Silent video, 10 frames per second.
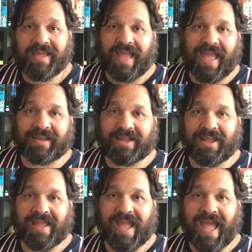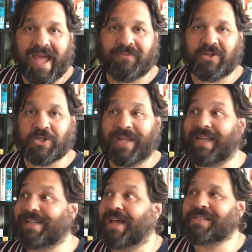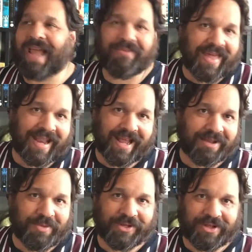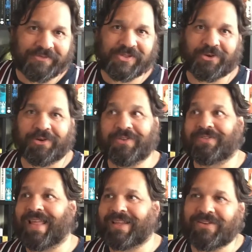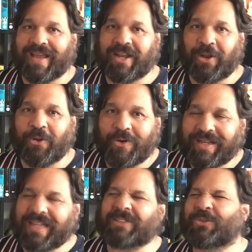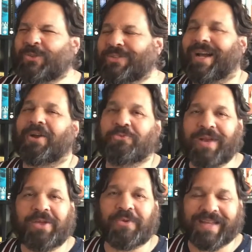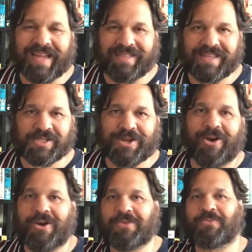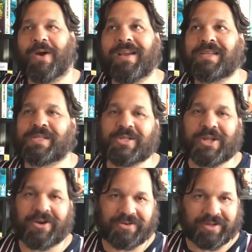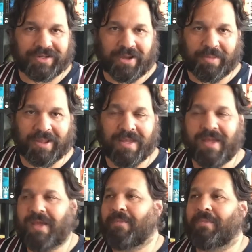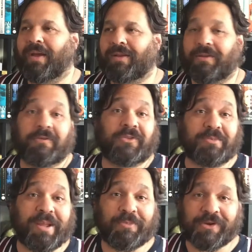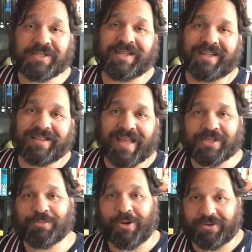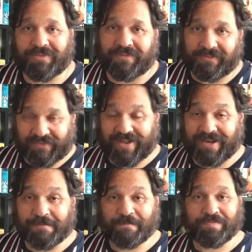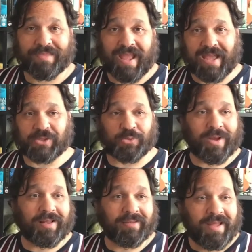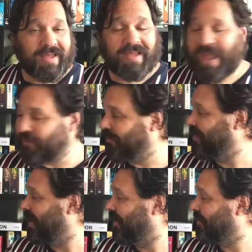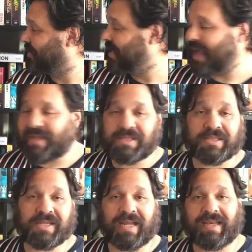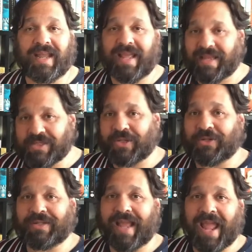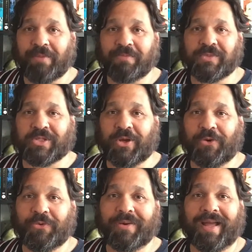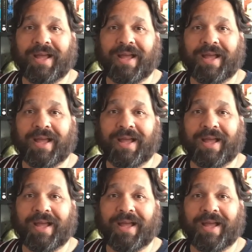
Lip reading: and I have enjoyed. It does have that element of sort of that you get annoyed, like, oh, I really want to get this card. Why is this card not coming? But to me personally, that's part of the fun as well. Everything looks nice. It is a good game. So